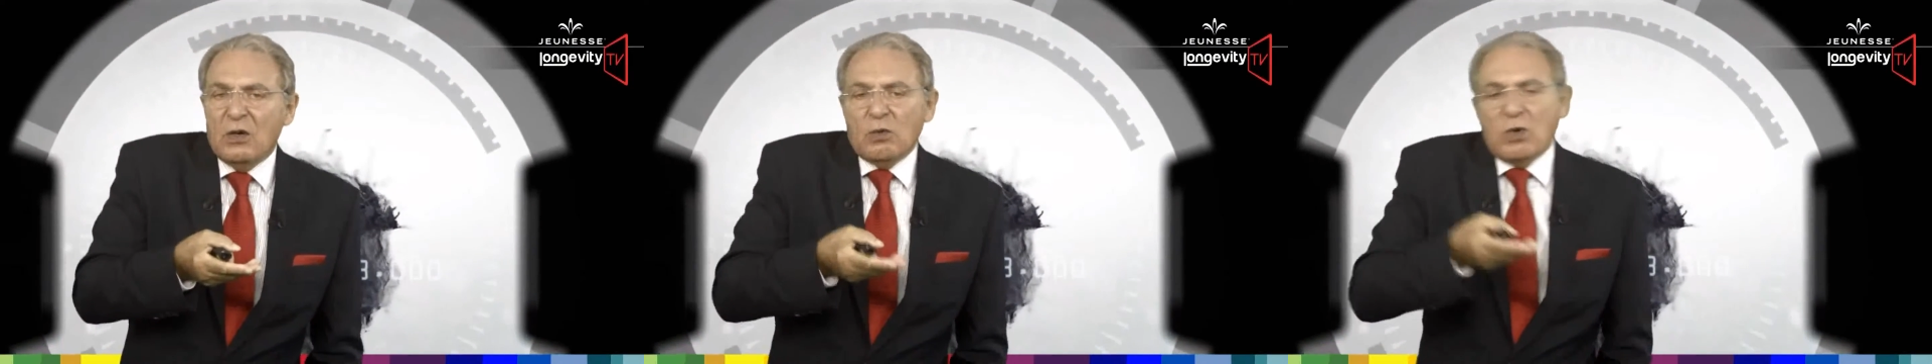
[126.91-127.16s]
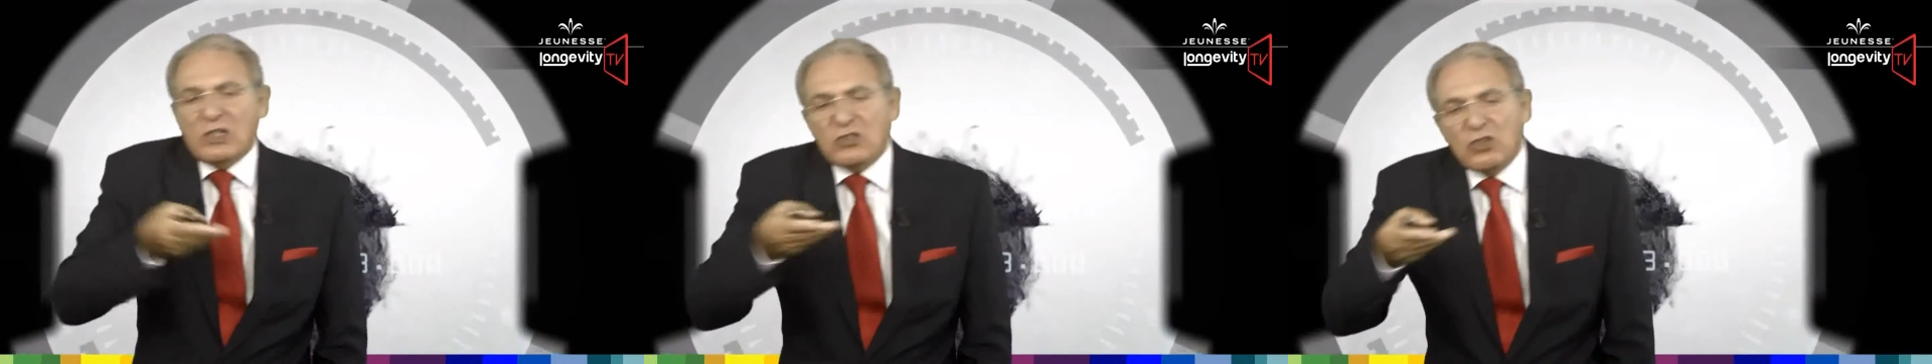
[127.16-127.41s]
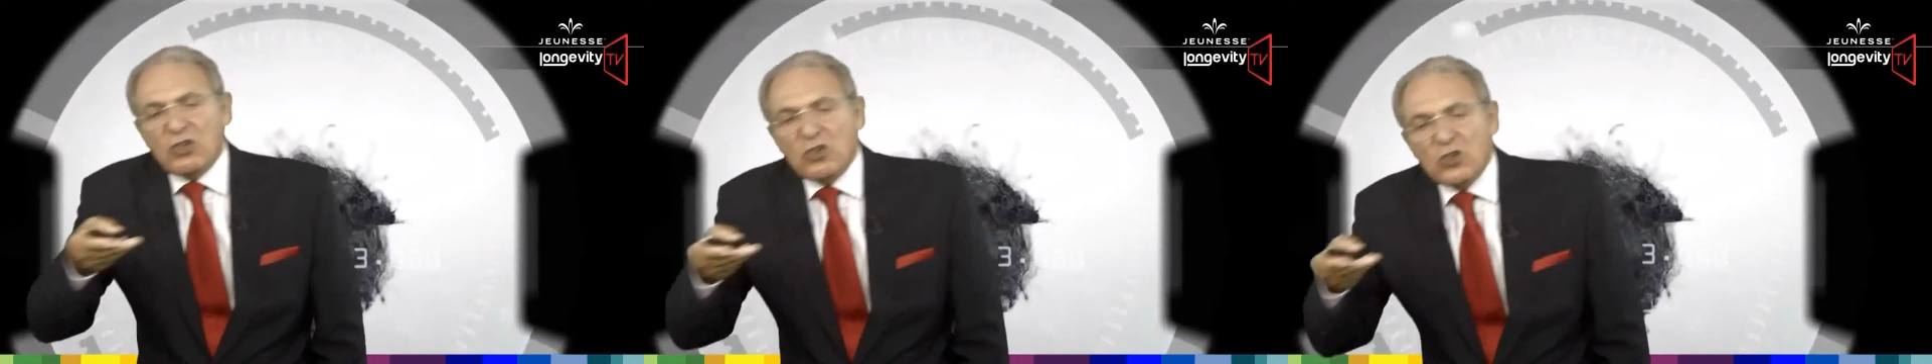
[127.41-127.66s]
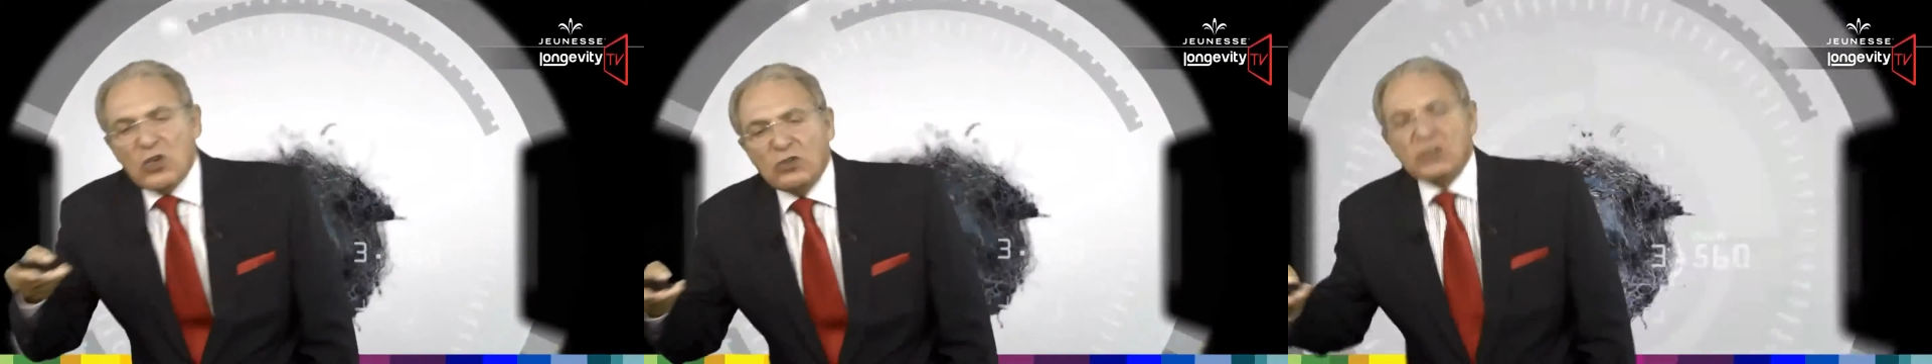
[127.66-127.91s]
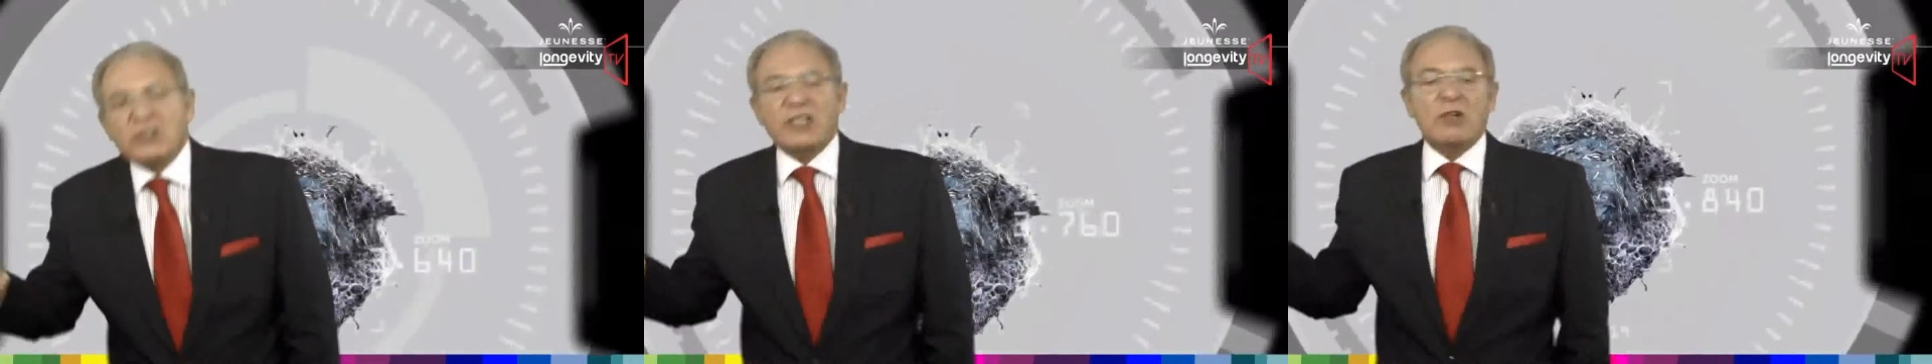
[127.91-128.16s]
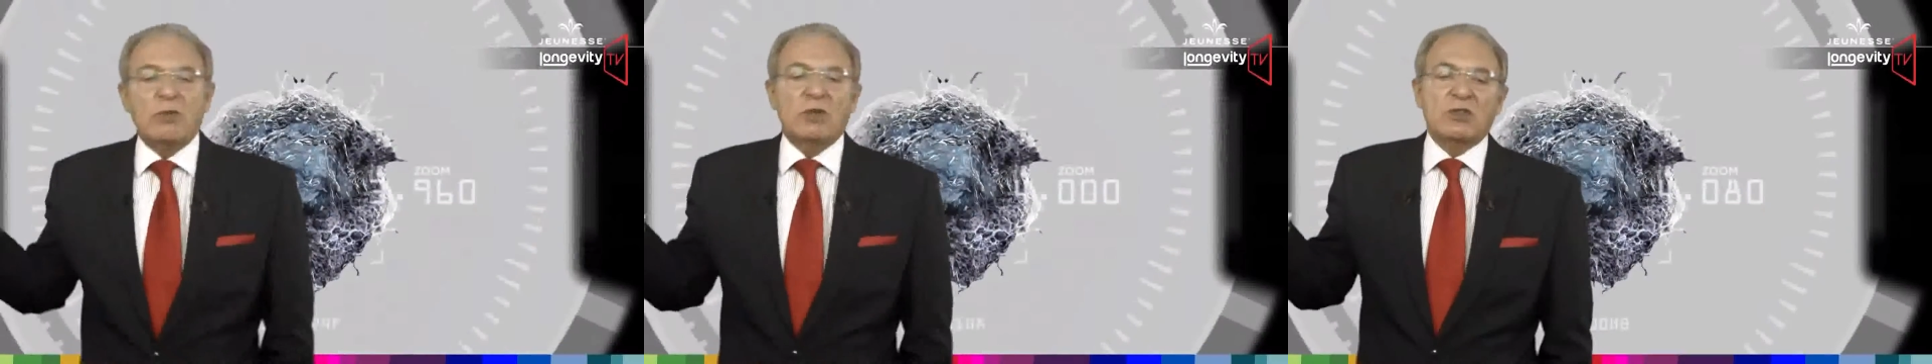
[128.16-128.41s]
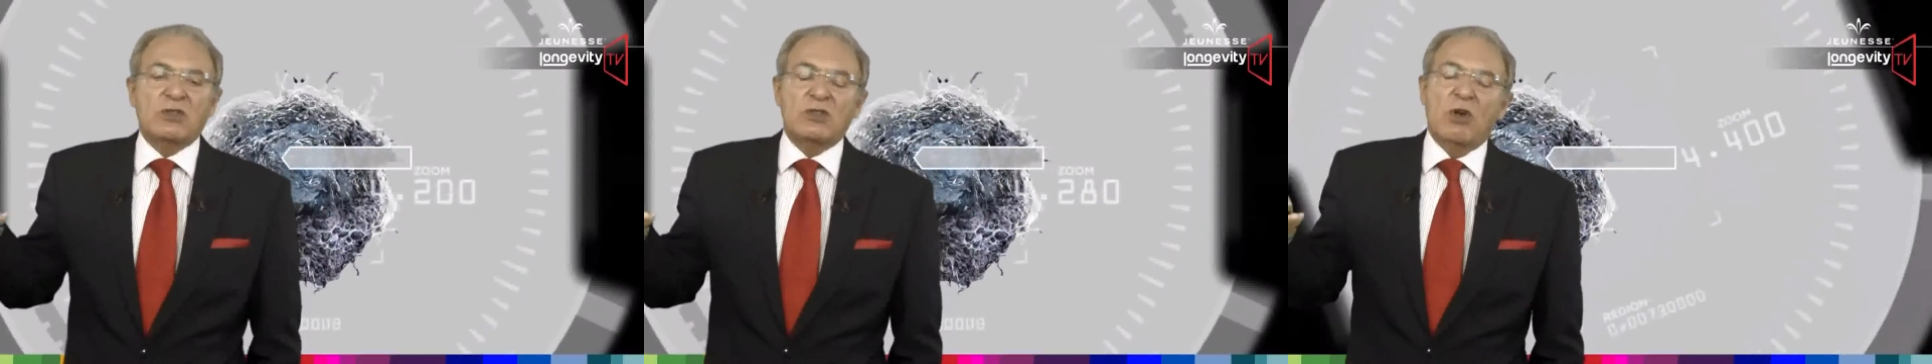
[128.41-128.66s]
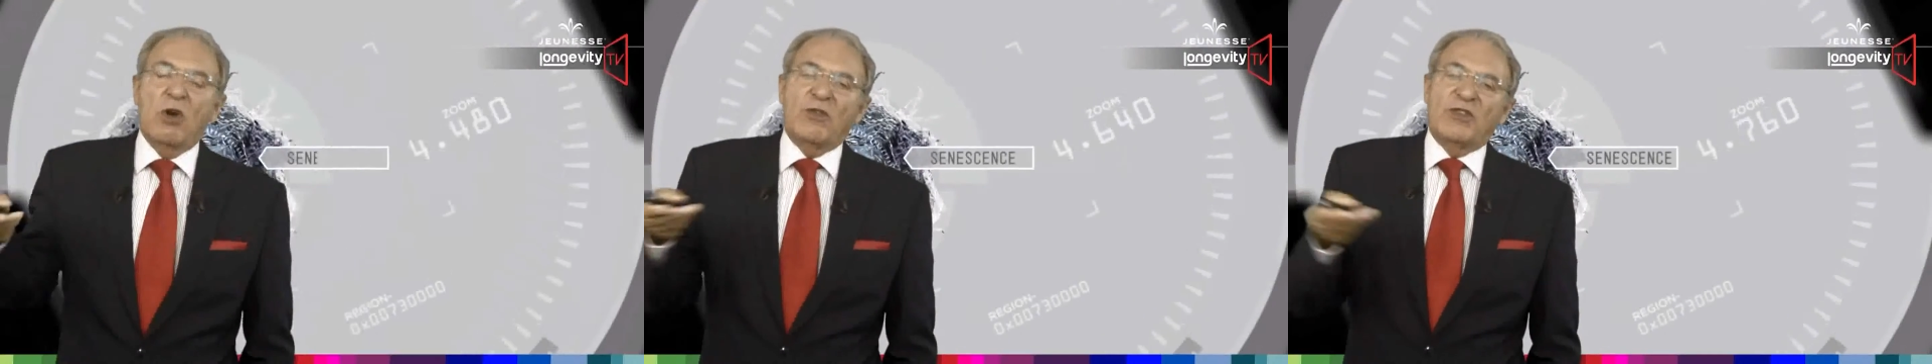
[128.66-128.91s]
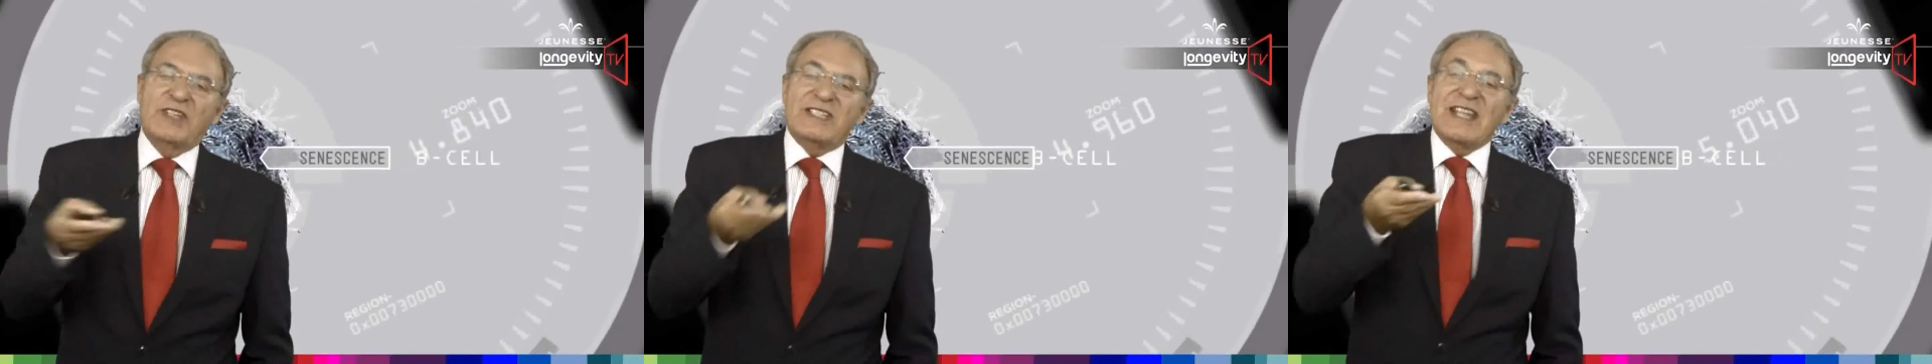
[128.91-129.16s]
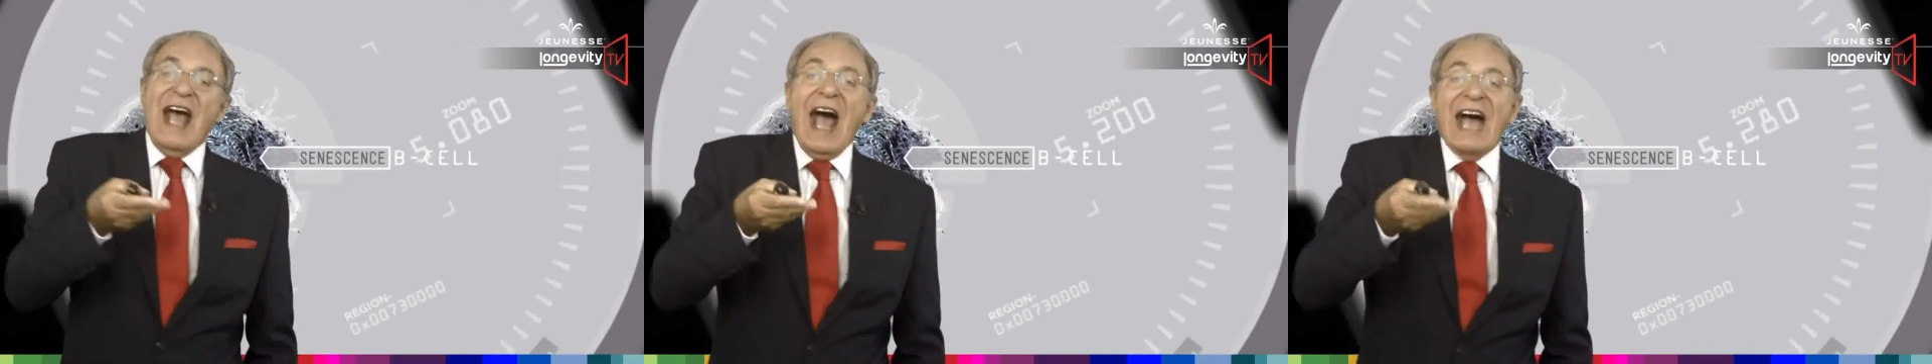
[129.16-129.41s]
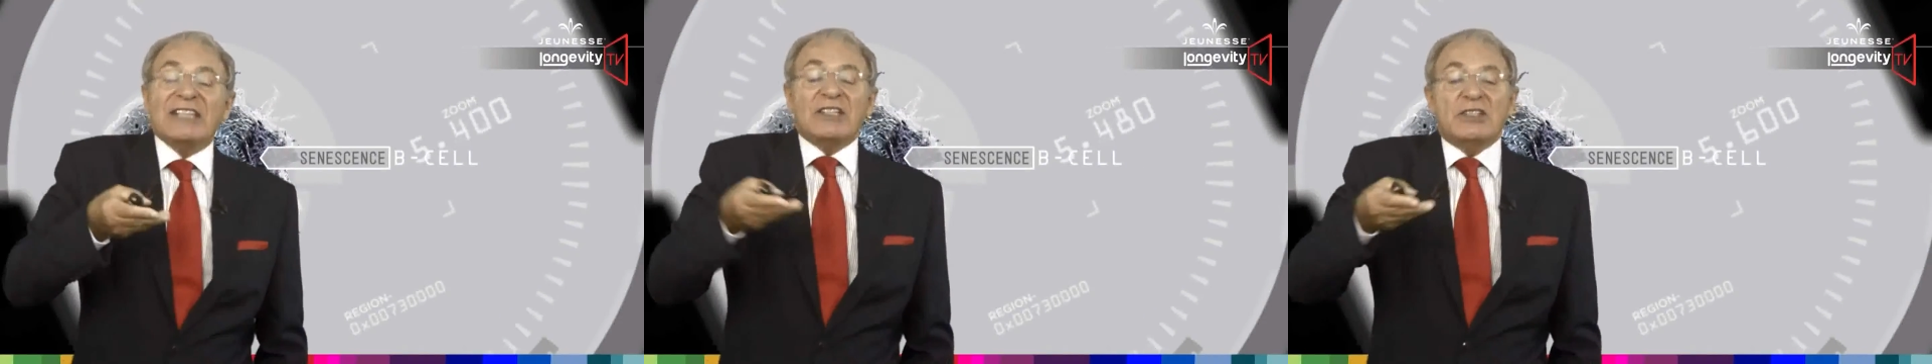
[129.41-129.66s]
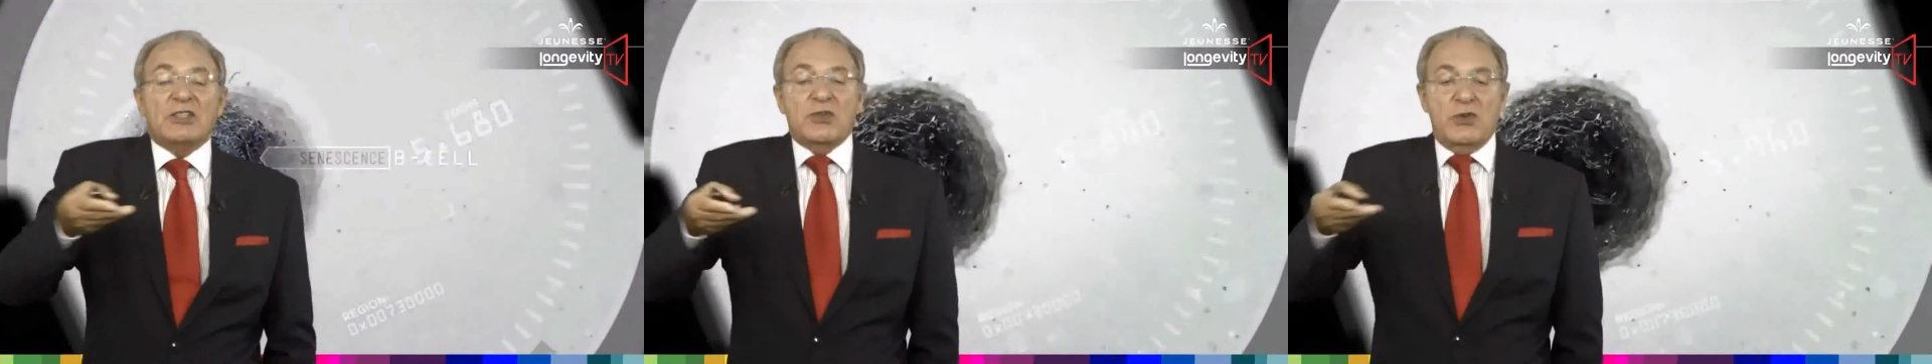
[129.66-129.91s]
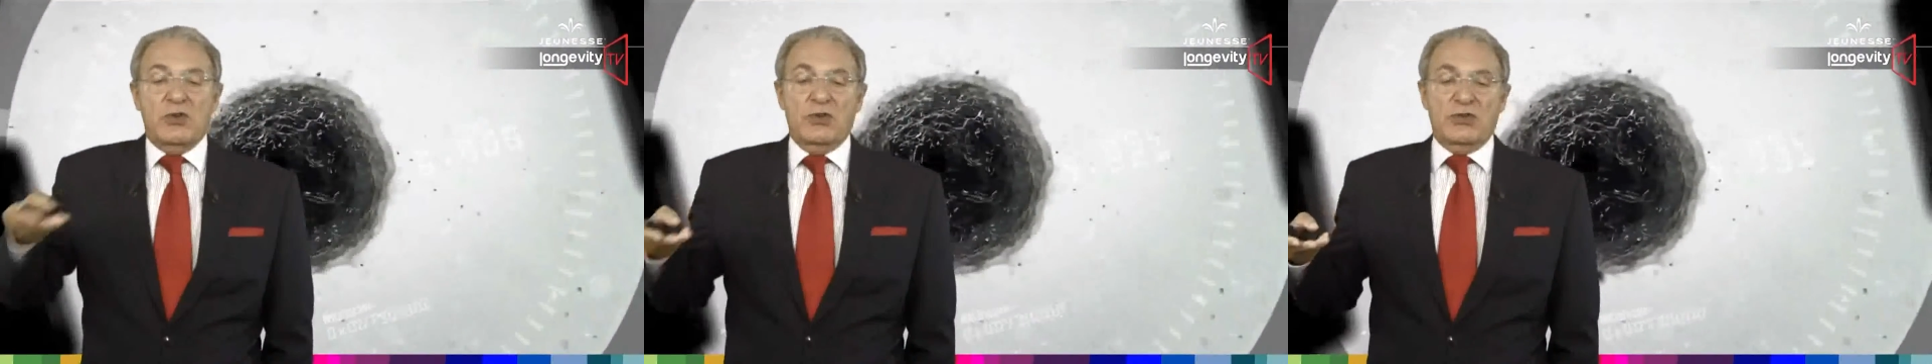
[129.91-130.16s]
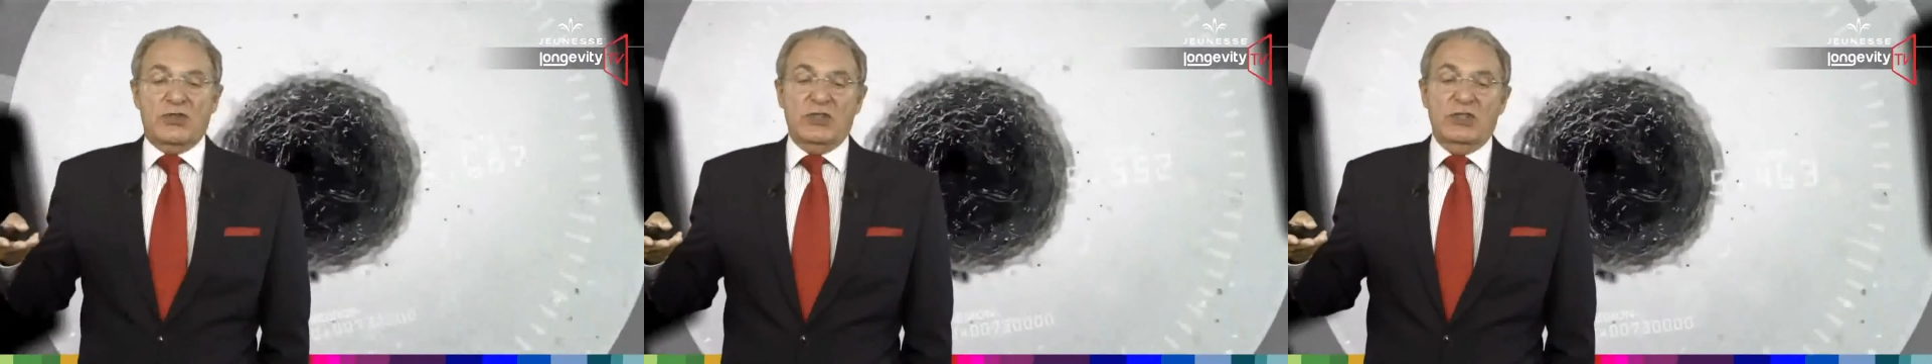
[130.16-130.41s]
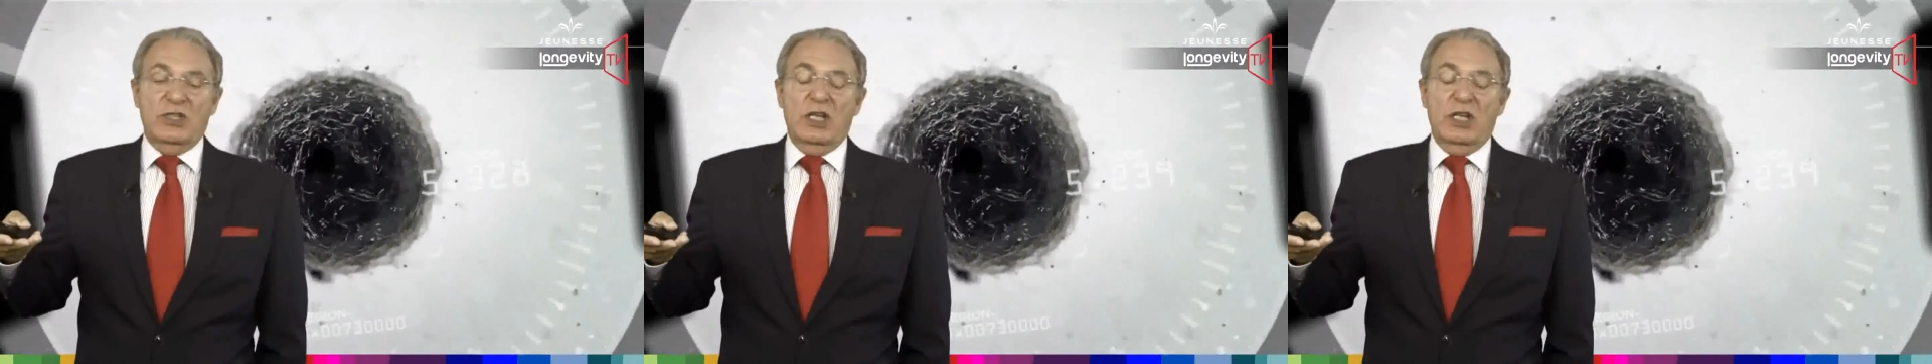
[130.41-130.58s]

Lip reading: was the consequence of these added years